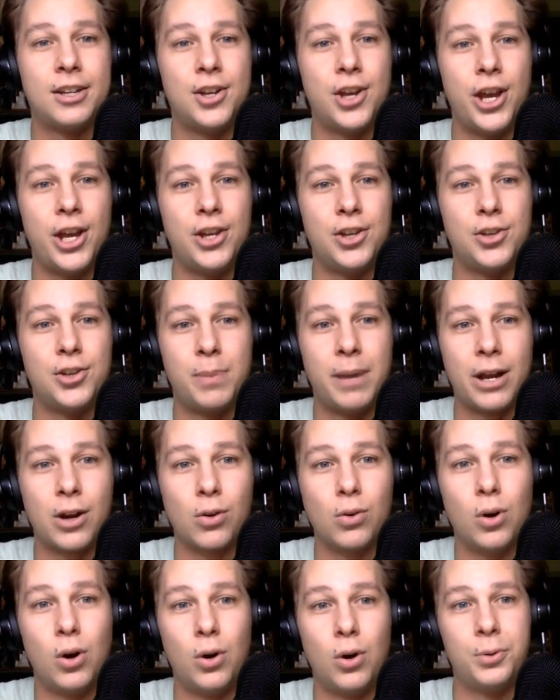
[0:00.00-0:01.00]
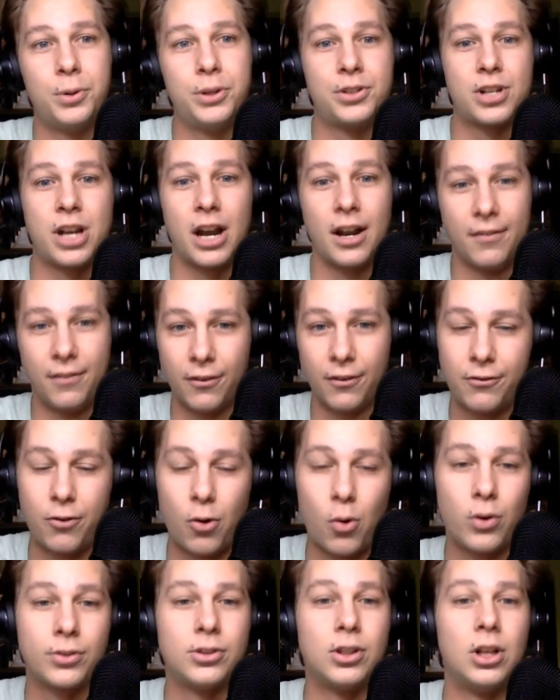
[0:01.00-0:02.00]
his better role is kind of your
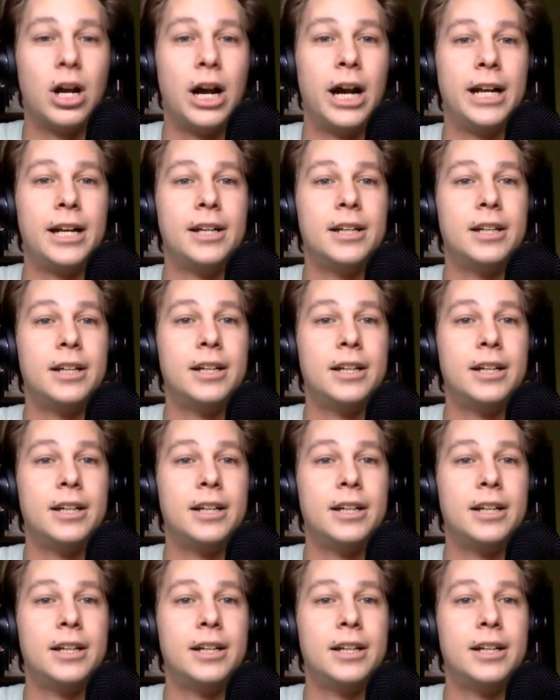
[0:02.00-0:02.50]
fourth line,